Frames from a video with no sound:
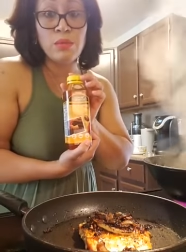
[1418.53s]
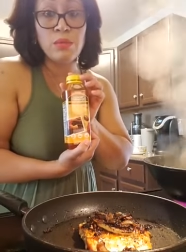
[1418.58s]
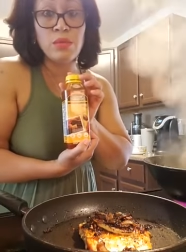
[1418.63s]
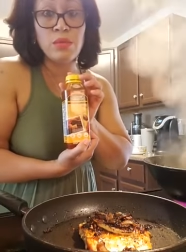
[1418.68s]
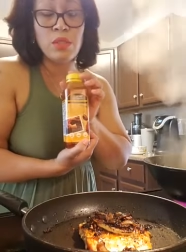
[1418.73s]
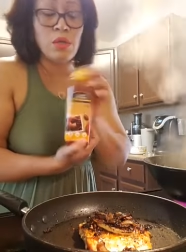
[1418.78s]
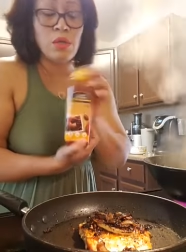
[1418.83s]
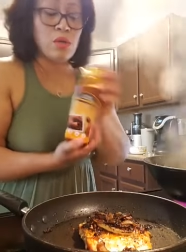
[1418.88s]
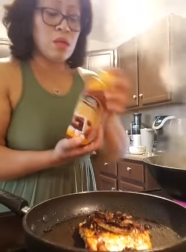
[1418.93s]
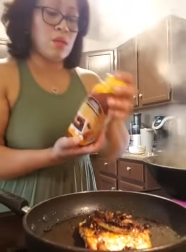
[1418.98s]

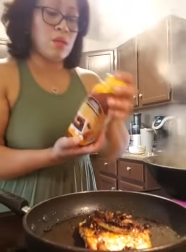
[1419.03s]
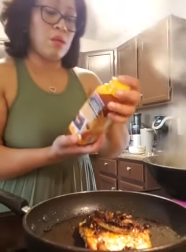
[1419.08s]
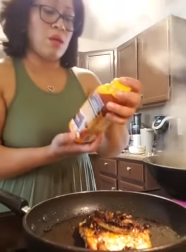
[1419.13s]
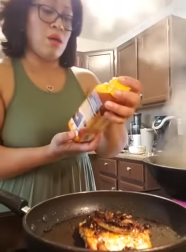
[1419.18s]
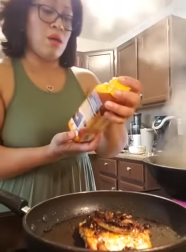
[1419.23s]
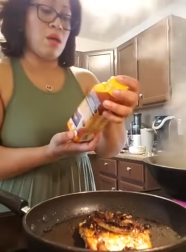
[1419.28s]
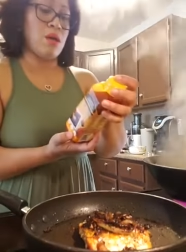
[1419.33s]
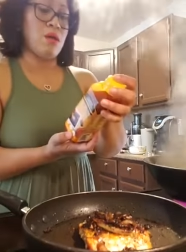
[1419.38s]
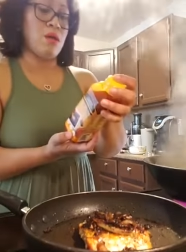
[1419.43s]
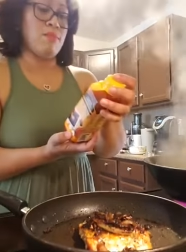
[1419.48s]
So,
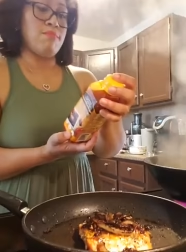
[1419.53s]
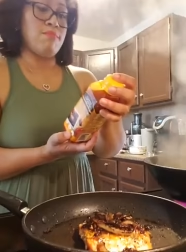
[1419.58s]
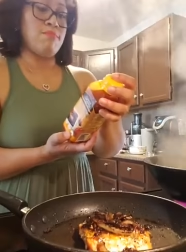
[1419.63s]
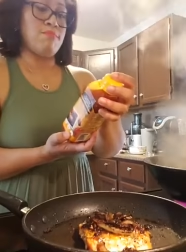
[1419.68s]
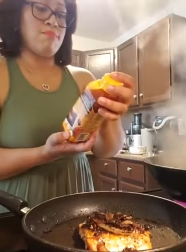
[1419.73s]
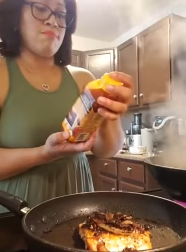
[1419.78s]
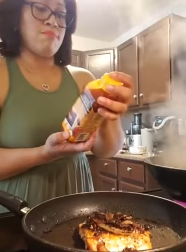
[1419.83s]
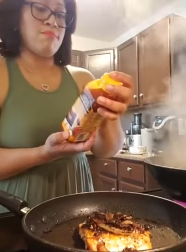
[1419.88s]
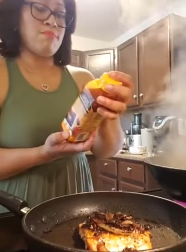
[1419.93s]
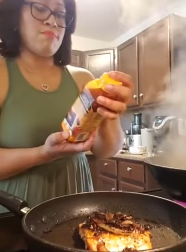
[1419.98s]
um,
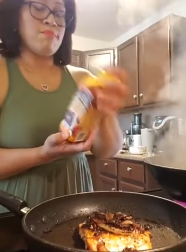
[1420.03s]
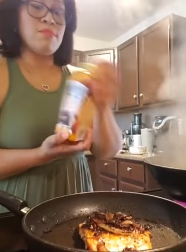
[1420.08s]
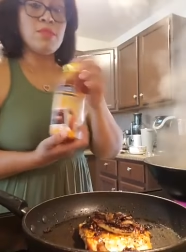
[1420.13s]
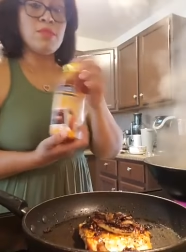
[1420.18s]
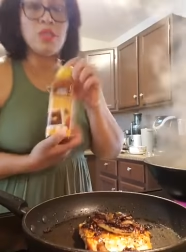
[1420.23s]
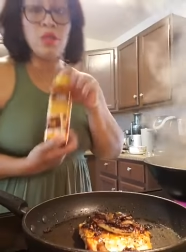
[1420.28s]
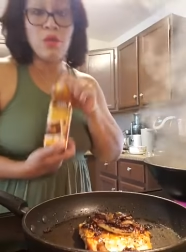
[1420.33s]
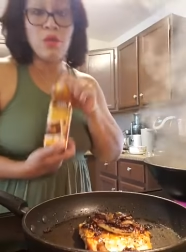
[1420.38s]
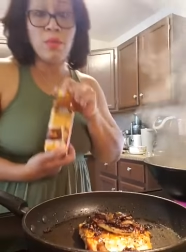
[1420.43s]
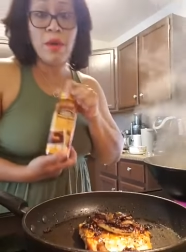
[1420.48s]

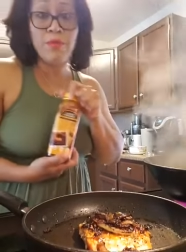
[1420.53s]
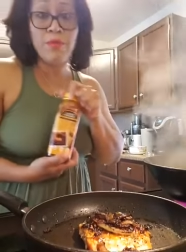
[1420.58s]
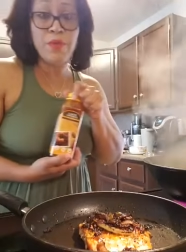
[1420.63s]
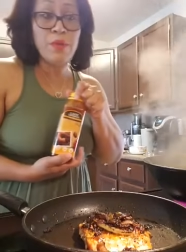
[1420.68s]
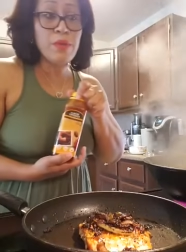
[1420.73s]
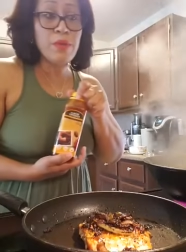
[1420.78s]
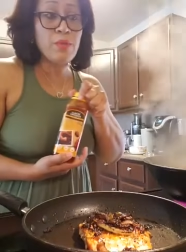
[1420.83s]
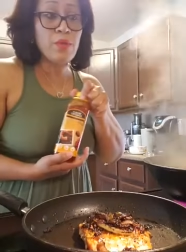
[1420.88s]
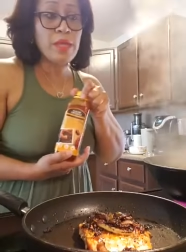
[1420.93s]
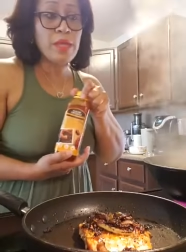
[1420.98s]
so about
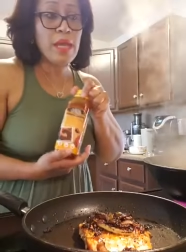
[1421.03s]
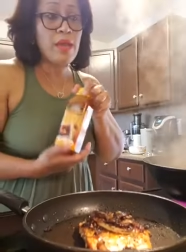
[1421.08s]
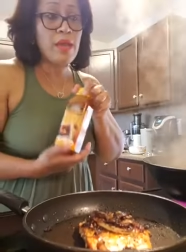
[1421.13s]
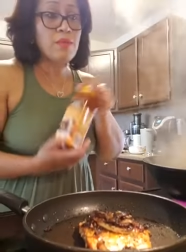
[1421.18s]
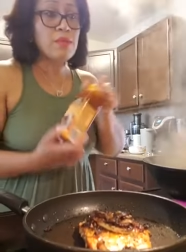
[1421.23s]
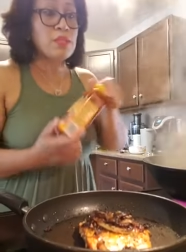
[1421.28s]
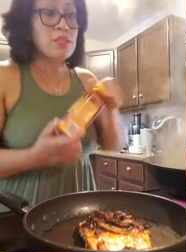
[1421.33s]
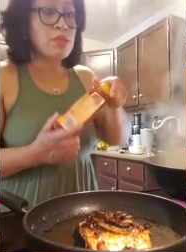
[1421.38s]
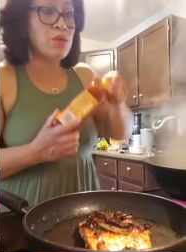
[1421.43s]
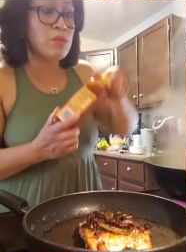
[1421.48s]
30 more
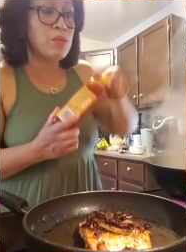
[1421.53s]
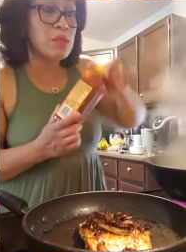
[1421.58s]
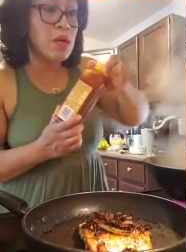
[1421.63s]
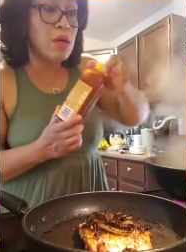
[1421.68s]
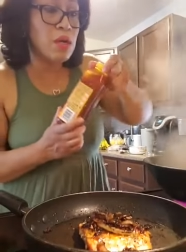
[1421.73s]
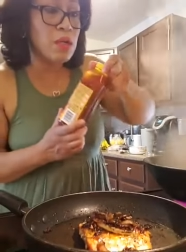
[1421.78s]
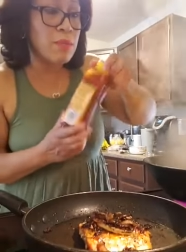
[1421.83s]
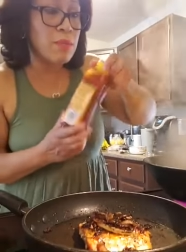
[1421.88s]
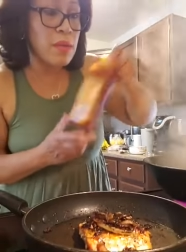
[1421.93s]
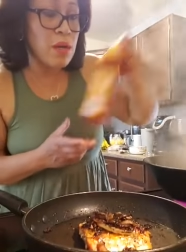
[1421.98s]
calories. So we're
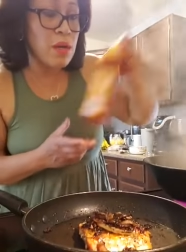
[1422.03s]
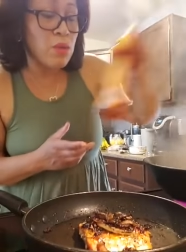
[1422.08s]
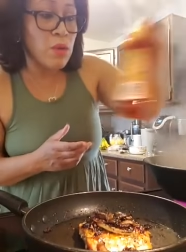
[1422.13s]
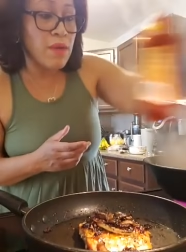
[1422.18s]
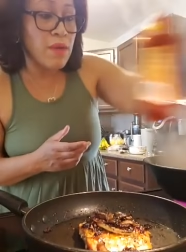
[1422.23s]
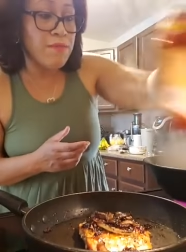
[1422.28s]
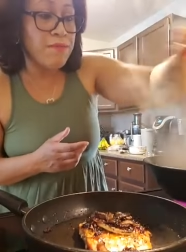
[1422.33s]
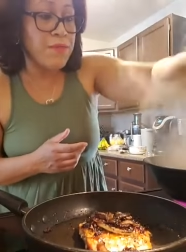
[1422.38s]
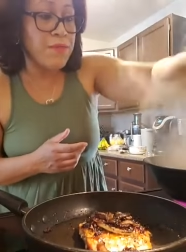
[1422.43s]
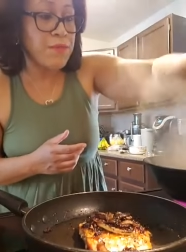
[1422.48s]
talking about
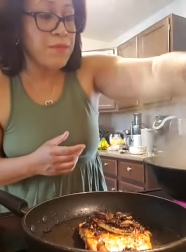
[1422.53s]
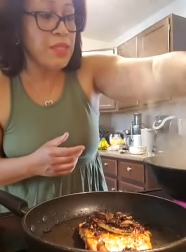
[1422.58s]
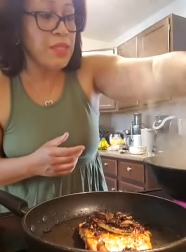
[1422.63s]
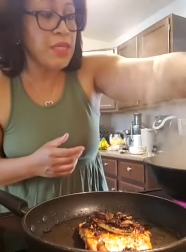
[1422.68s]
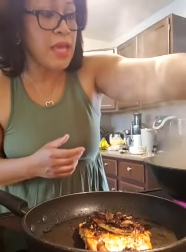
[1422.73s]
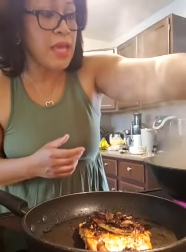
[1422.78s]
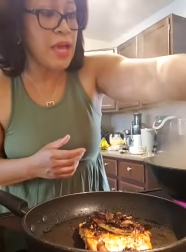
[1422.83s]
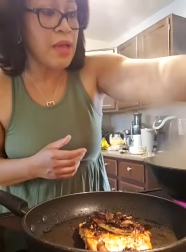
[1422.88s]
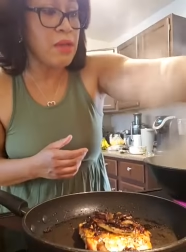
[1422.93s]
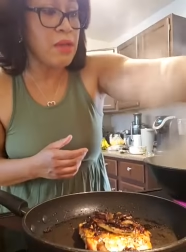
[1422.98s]
what 50
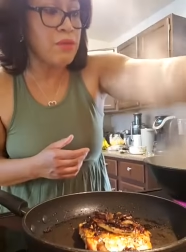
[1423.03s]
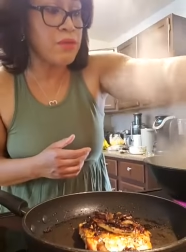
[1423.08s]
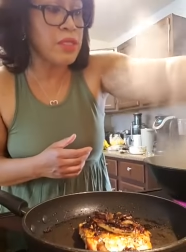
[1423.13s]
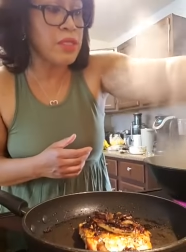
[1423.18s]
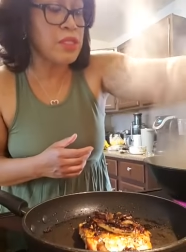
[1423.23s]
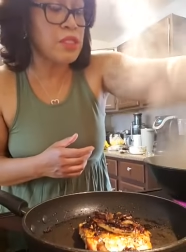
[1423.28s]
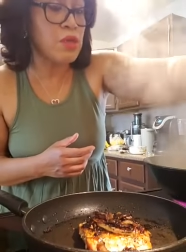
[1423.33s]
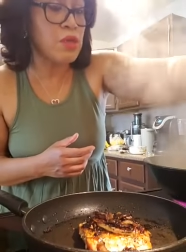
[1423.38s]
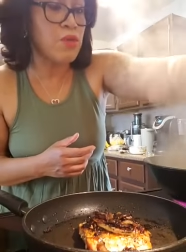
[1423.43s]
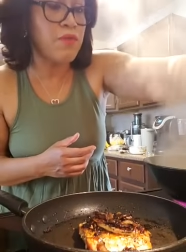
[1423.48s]

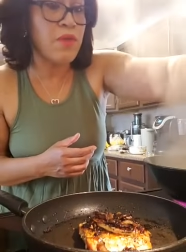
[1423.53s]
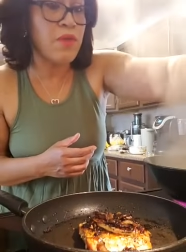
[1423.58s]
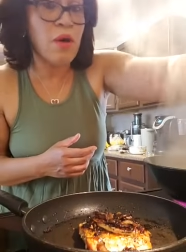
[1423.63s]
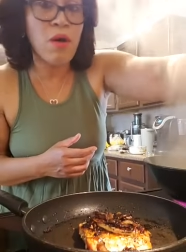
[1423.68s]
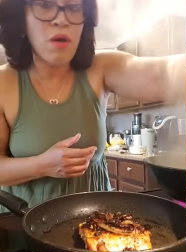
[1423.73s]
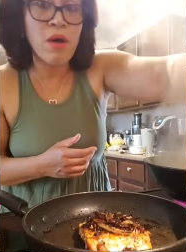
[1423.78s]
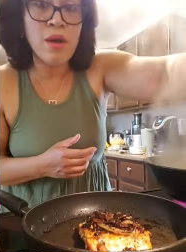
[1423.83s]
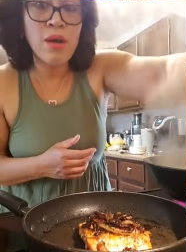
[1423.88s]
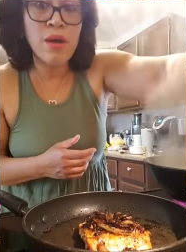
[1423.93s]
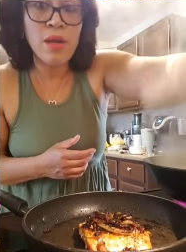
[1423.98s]
calories so
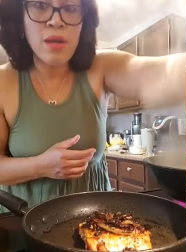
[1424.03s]
far.